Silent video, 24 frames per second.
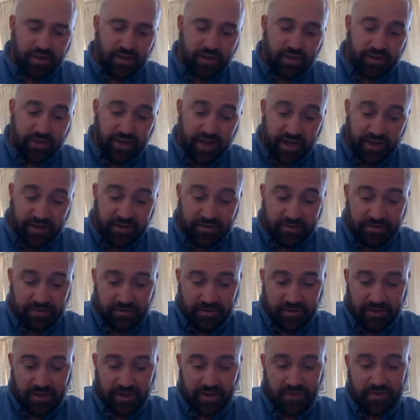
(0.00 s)
Then
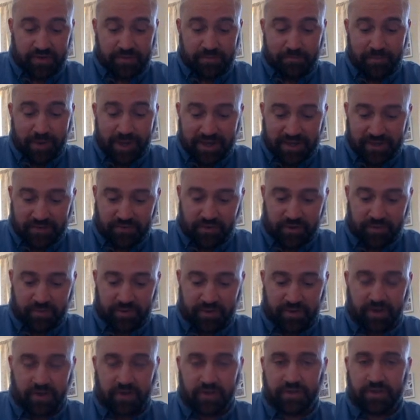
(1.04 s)
there is mass
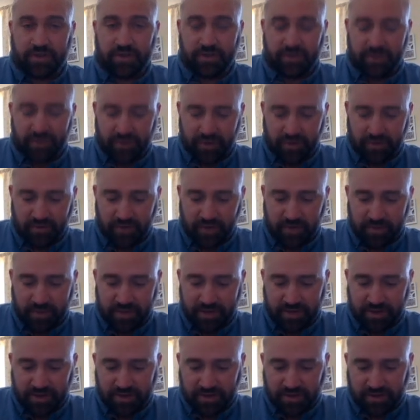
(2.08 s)
reproduction of
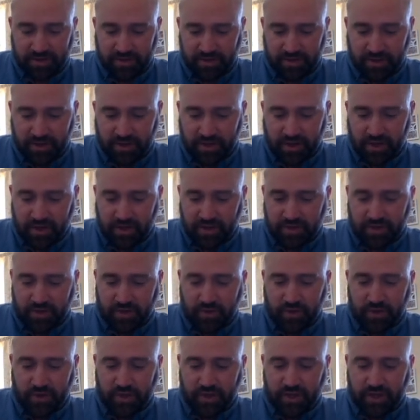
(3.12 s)
images, so
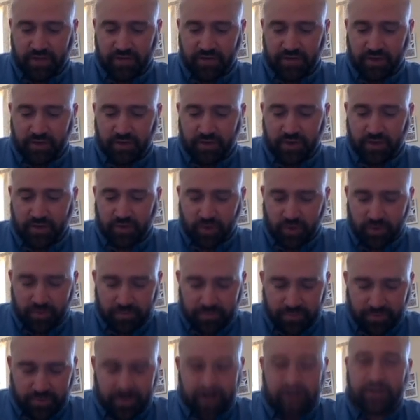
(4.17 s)
you could even own your own
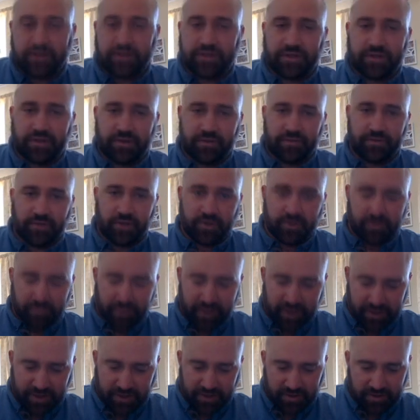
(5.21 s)
prints of those
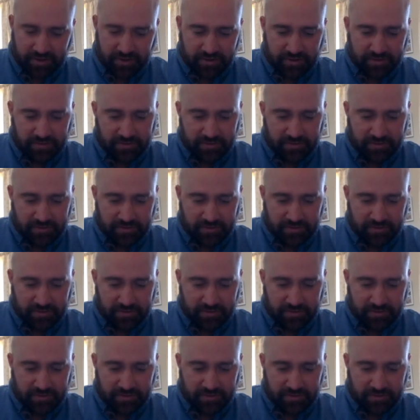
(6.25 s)
pictures.